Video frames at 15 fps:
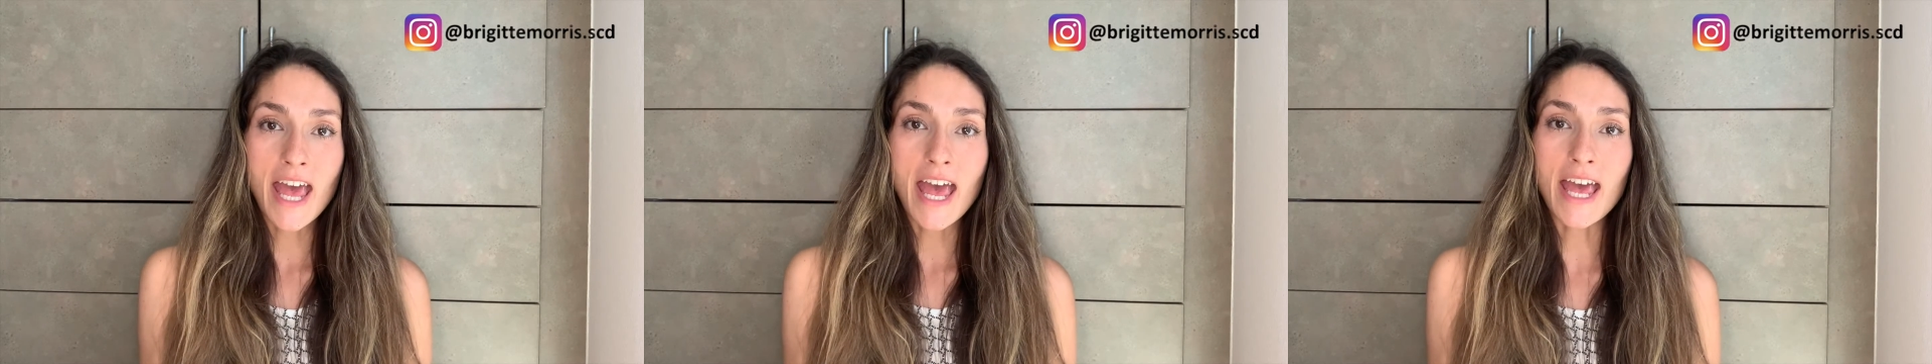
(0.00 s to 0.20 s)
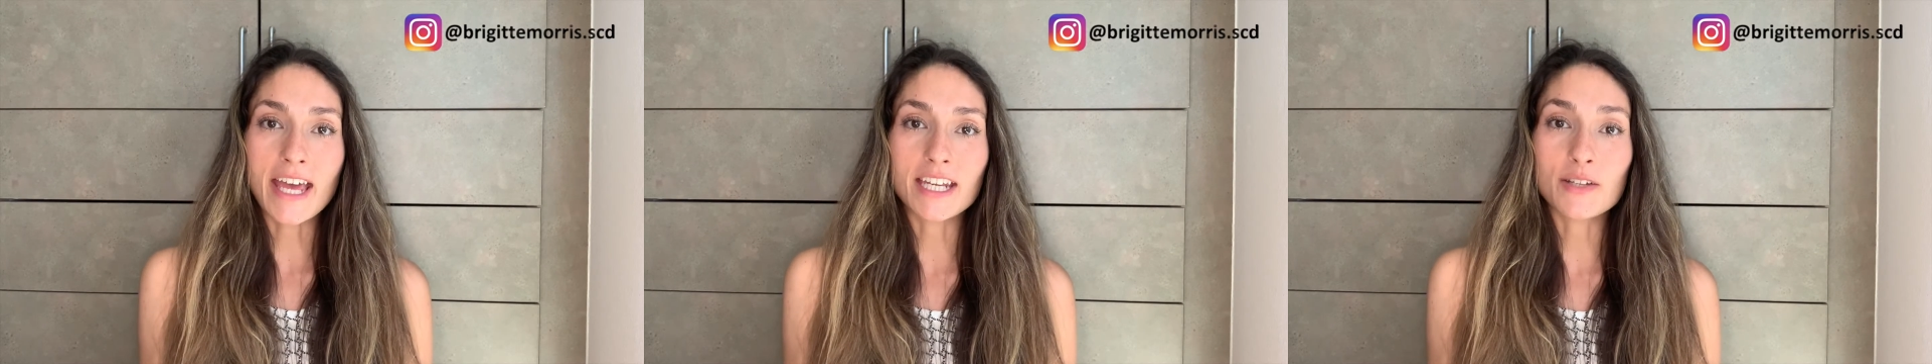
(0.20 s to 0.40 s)

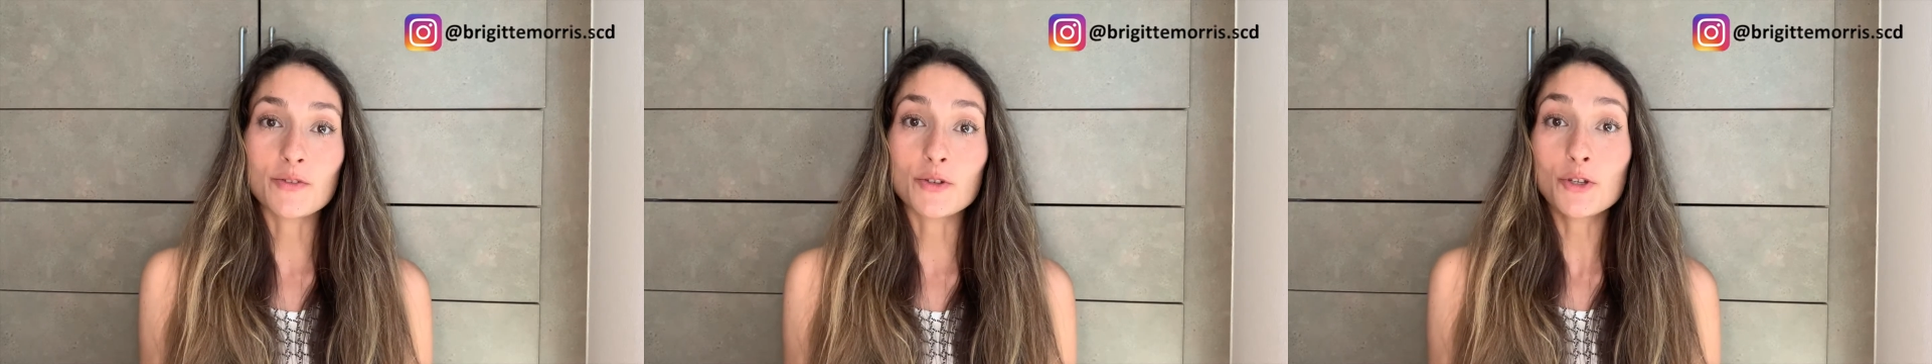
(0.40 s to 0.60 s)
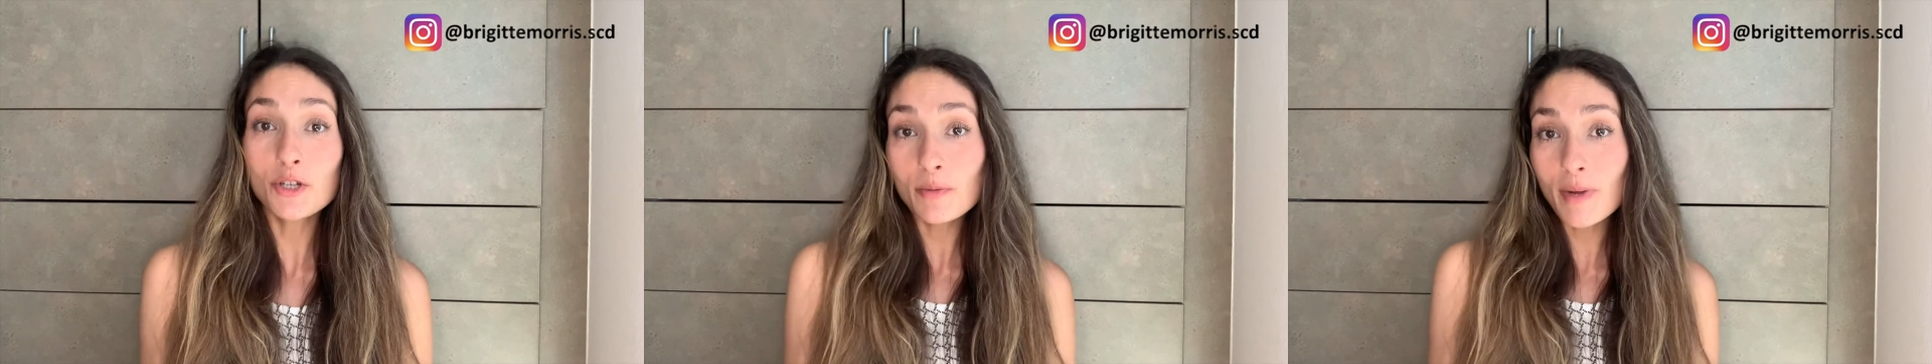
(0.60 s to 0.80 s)
And if you're
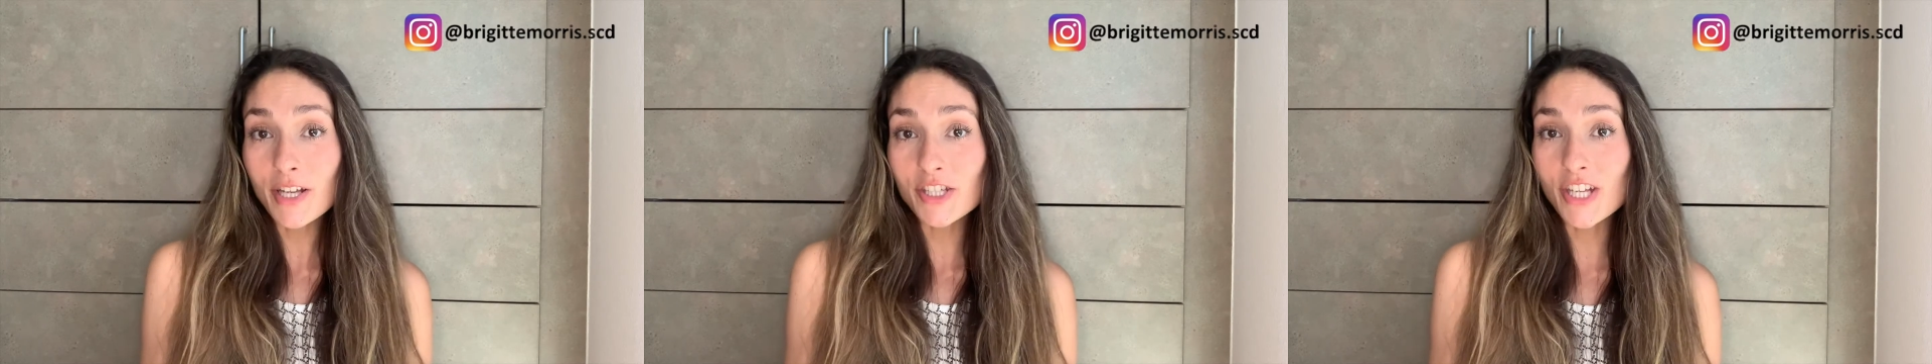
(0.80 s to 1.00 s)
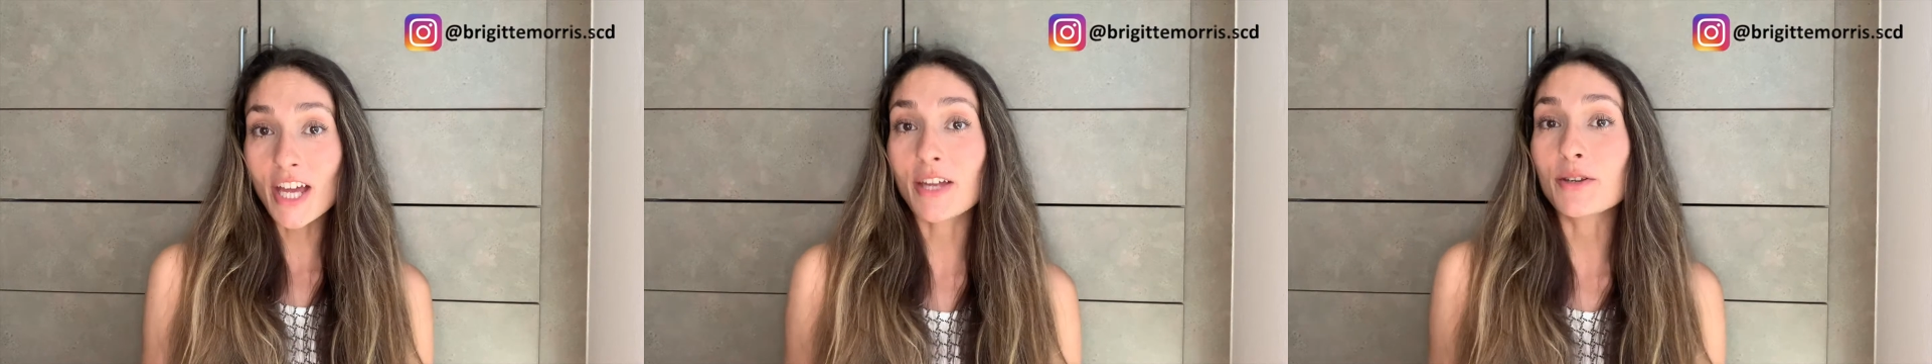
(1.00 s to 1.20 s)
new to my
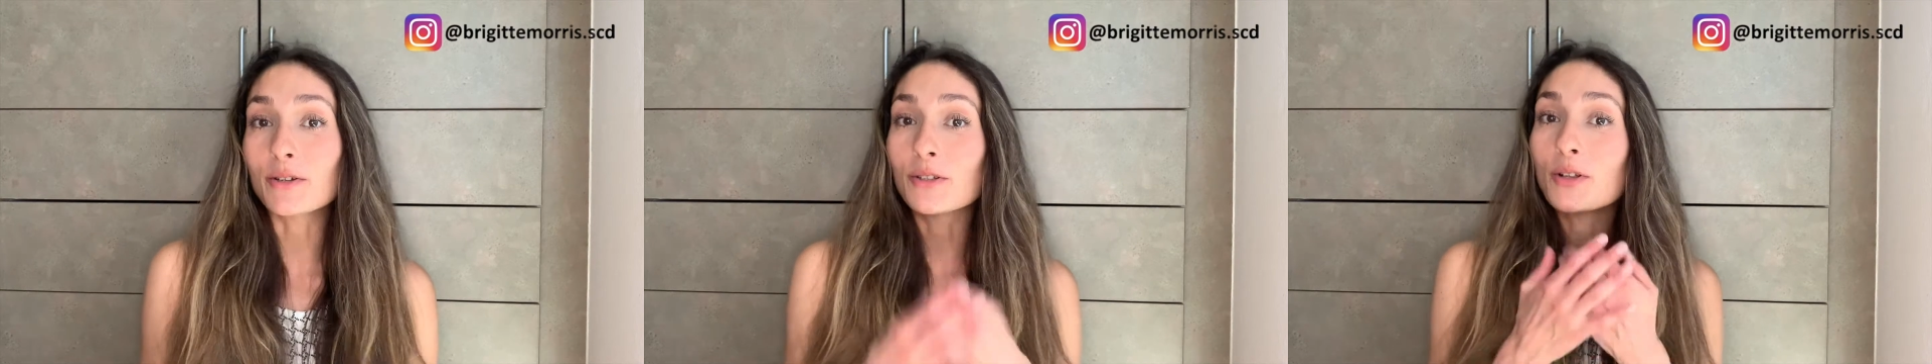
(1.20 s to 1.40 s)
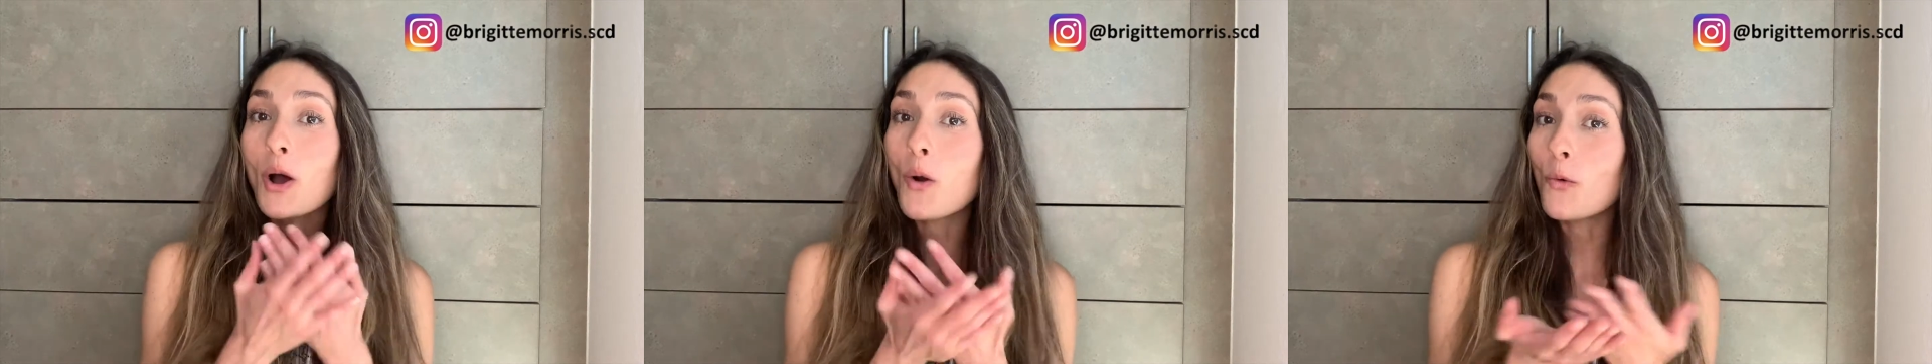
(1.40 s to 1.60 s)

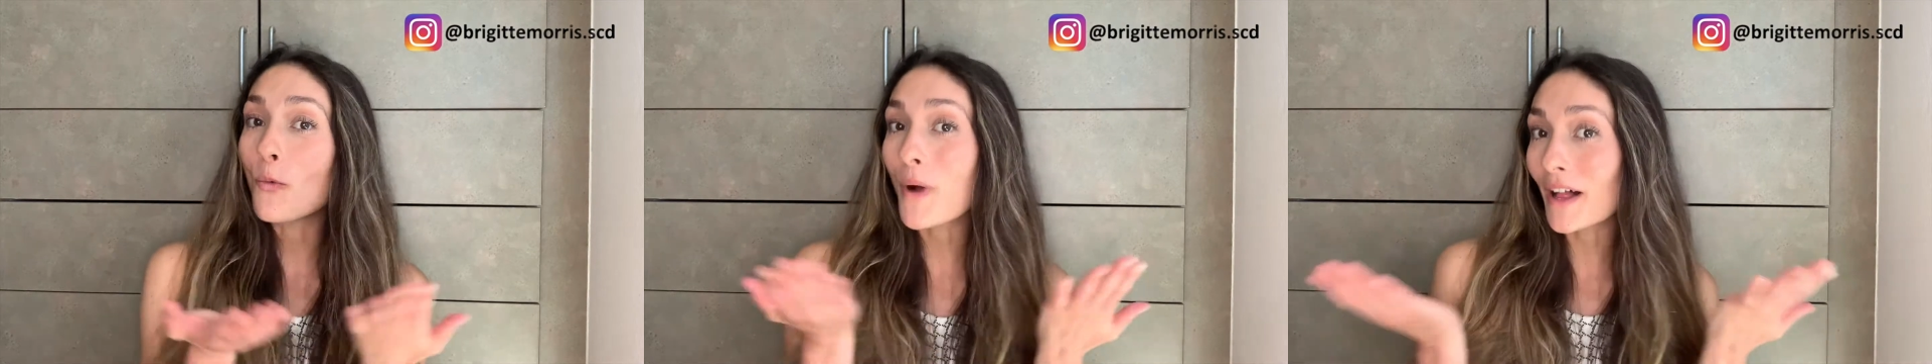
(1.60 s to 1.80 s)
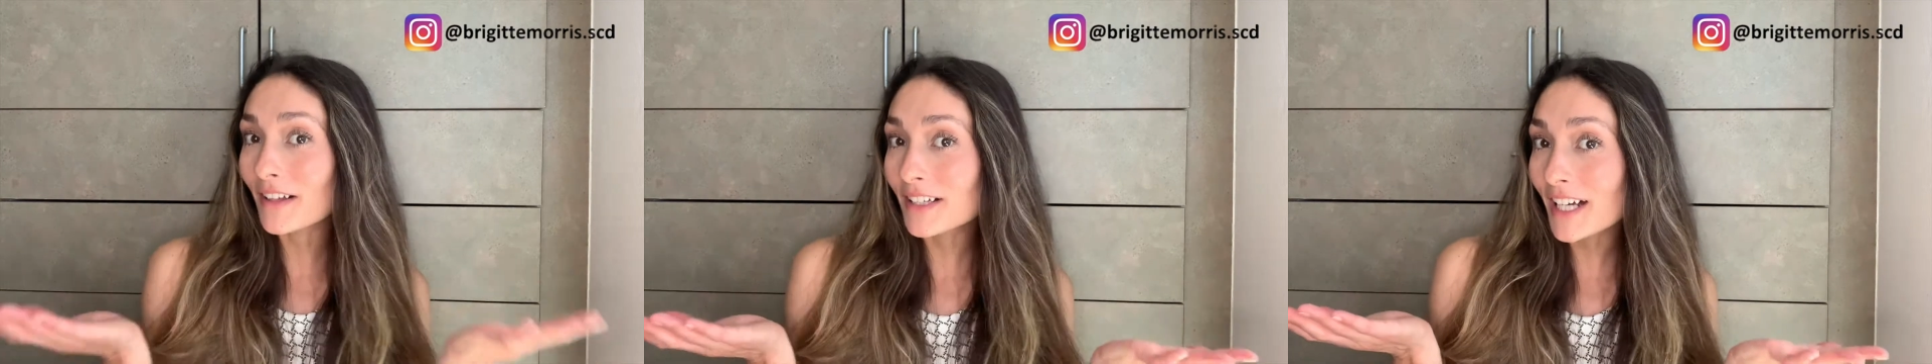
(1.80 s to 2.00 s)
channel,
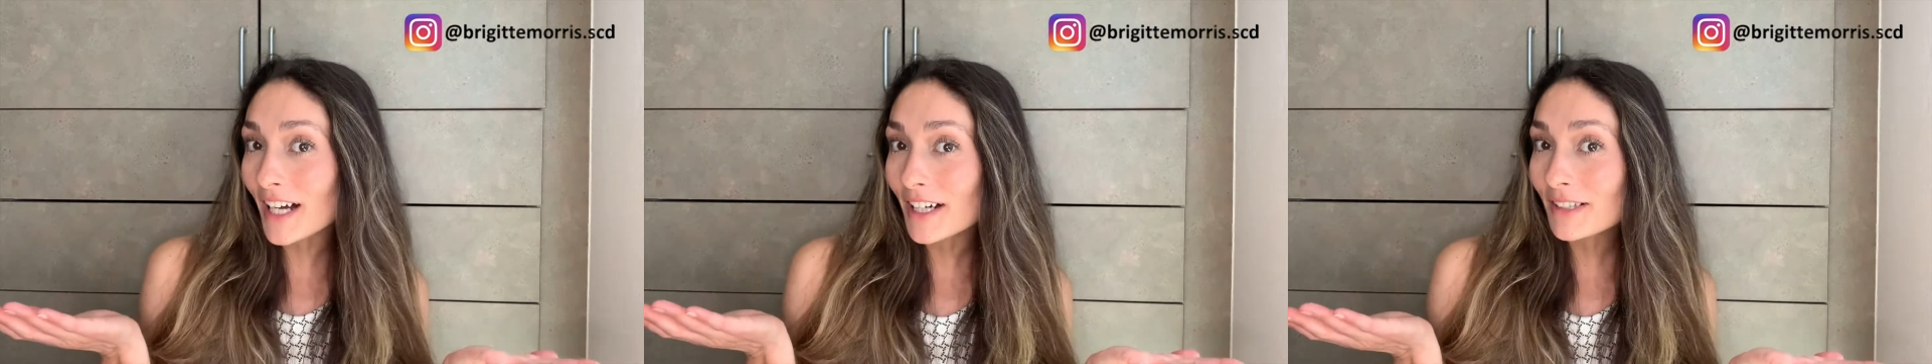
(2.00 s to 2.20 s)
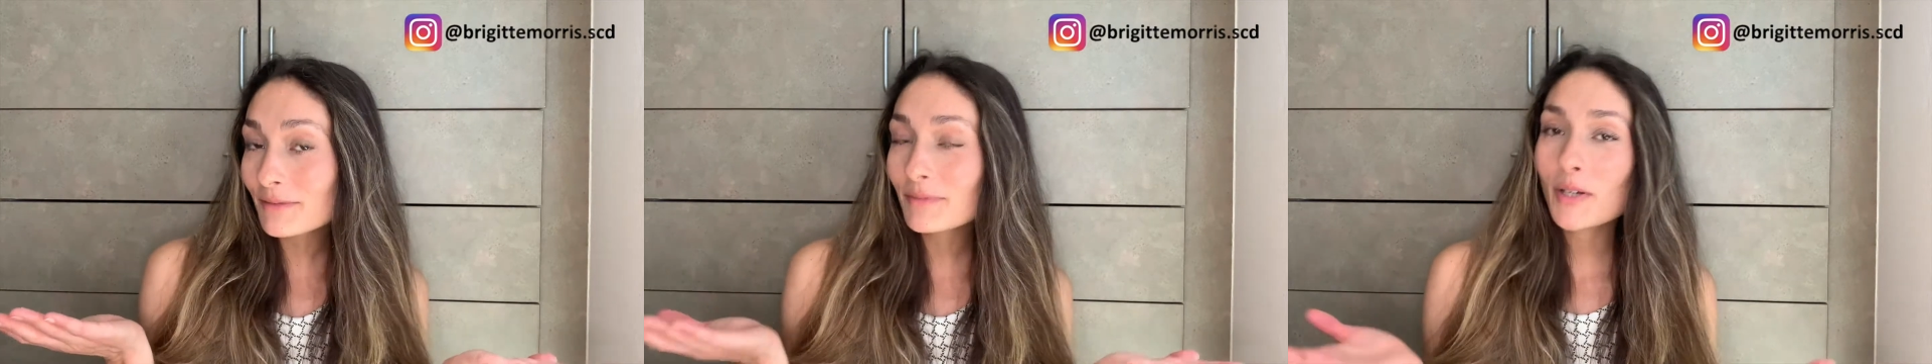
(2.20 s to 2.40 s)

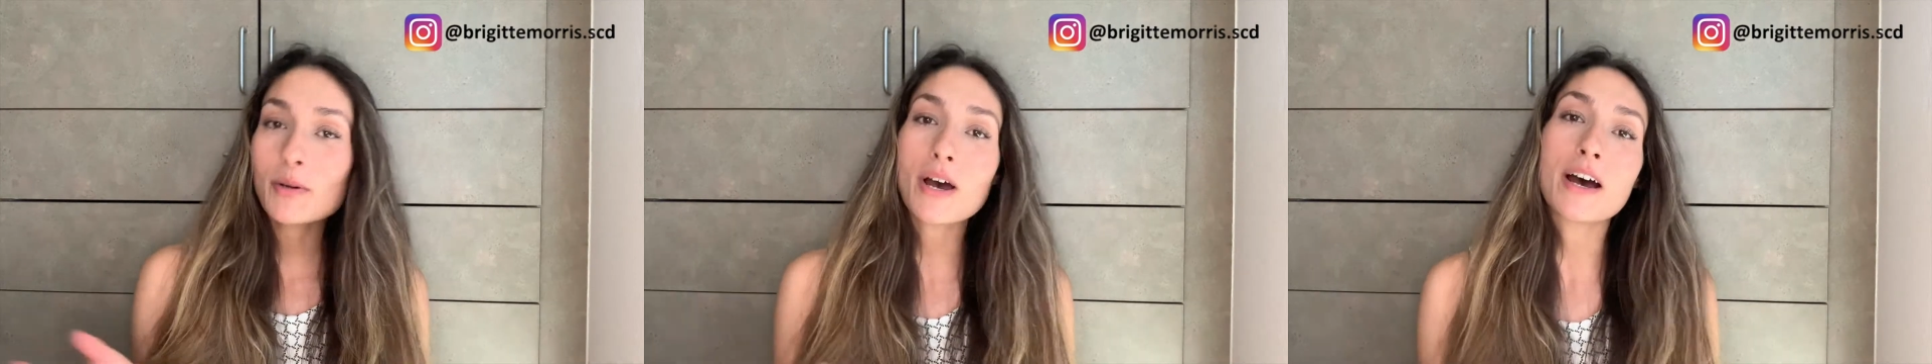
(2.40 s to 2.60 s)
welcome.